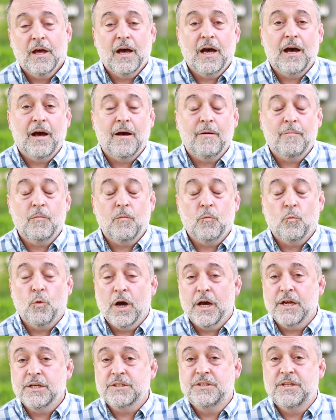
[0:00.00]
uh,
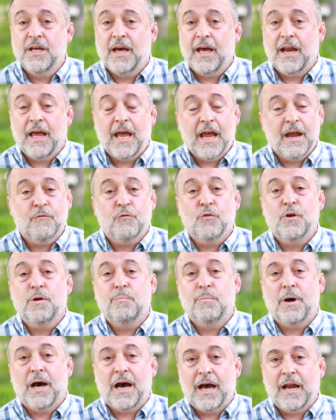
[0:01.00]
was that
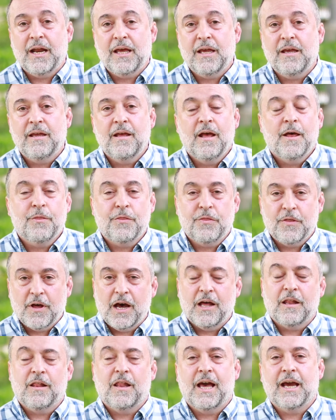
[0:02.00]
everybody
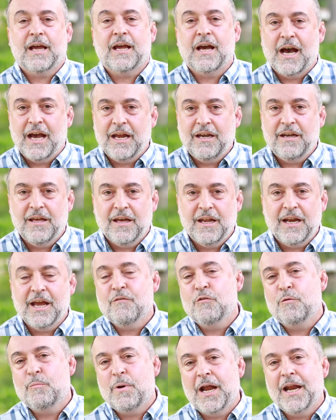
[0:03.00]
thought like I did,
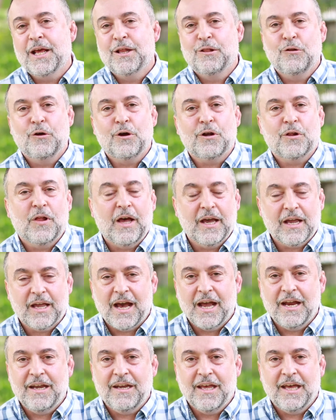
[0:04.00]
everybody looked like
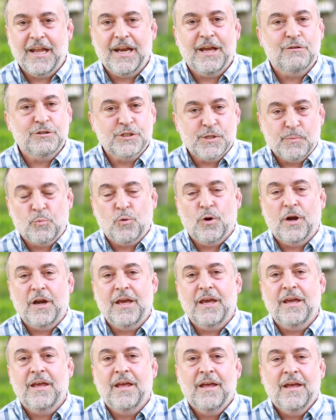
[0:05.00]
I did. It was a
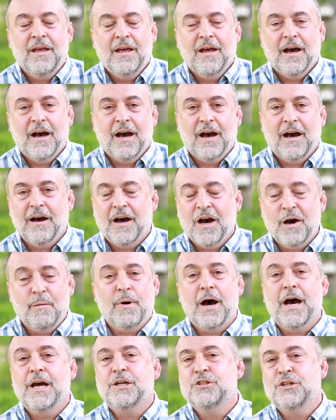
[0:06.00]
pretty uh,
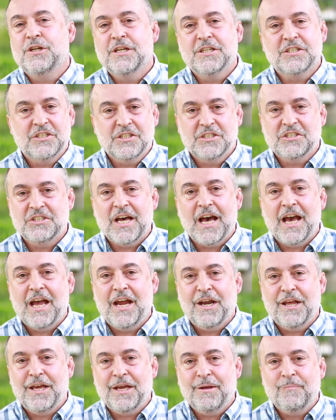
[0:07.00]
homogenous
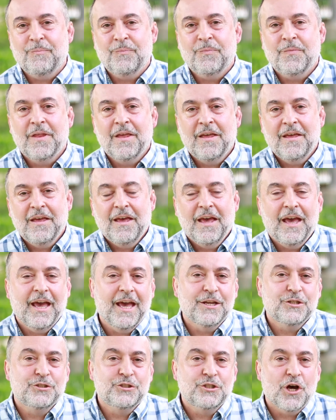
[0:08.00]
society.
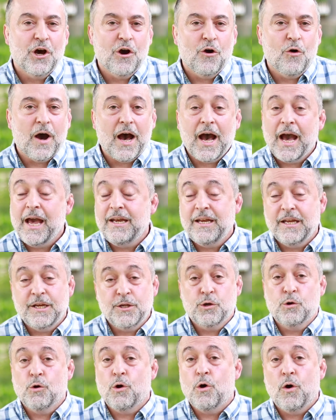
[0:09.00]
And so I
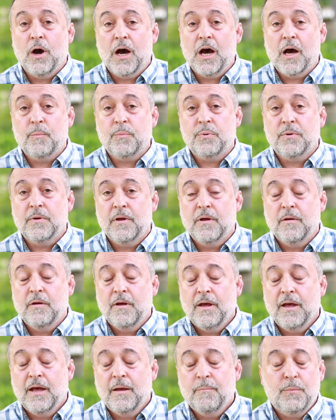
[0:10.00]
didn't grow up
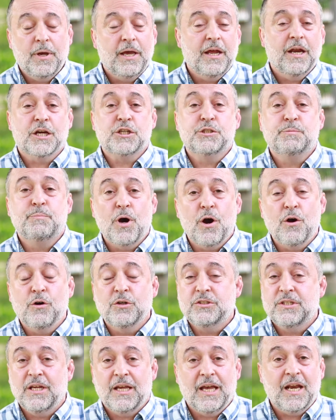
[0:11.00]
being
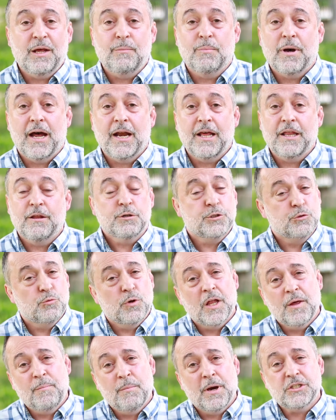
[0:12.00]
exposed to anybody that was
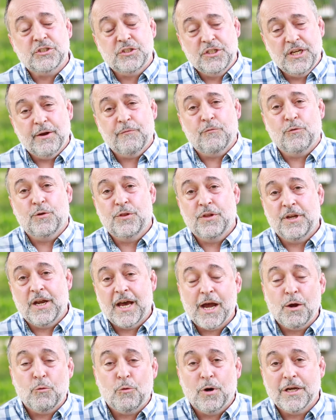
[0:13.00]
really much different than
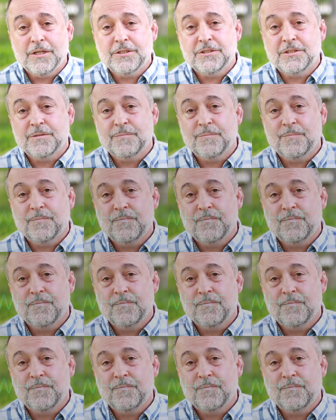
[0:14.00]
I was.